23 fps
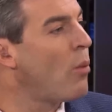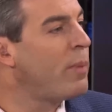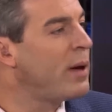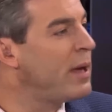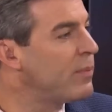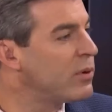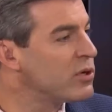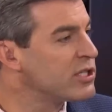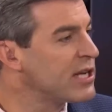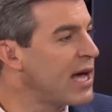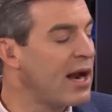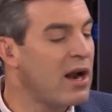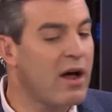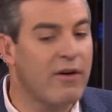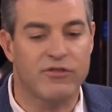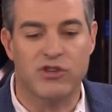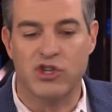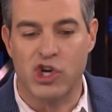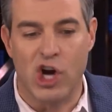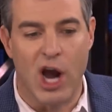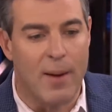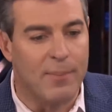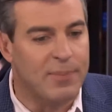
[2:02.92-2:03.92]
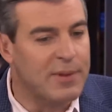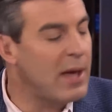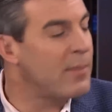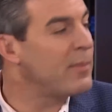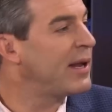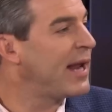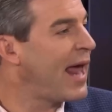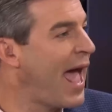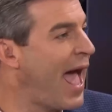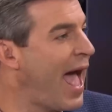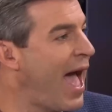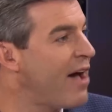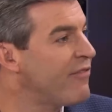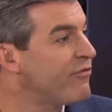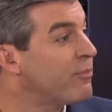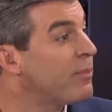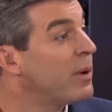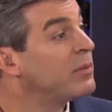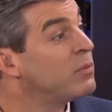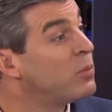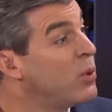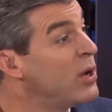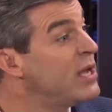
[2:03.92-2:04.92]
people's head off, chop them in half,
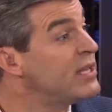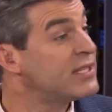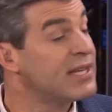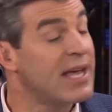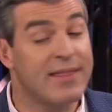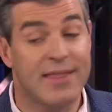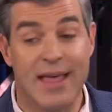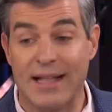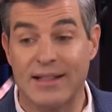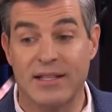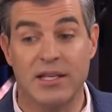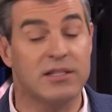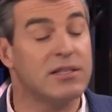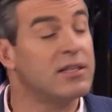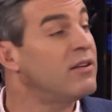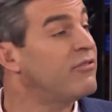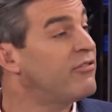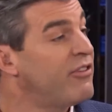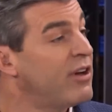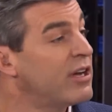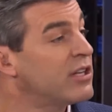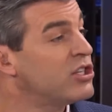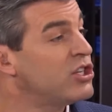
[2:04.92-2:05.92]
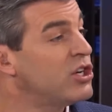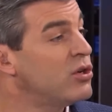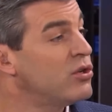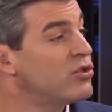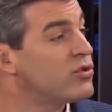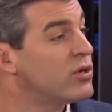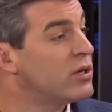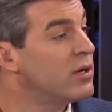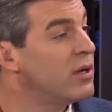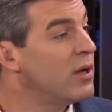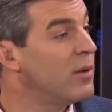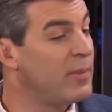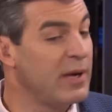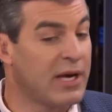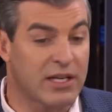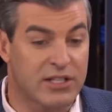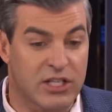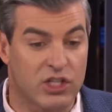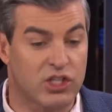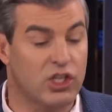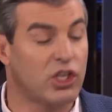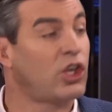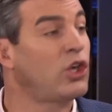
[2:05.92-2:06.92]
but we say that doesn't affect children because
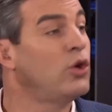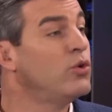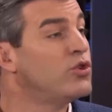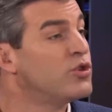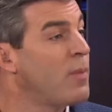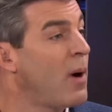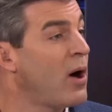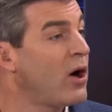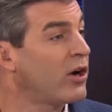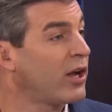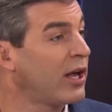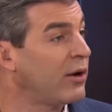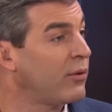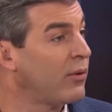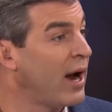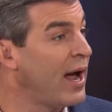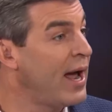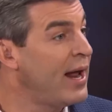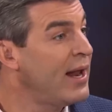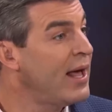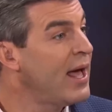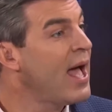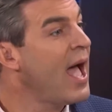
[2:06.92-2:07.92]
it's a huge market, right?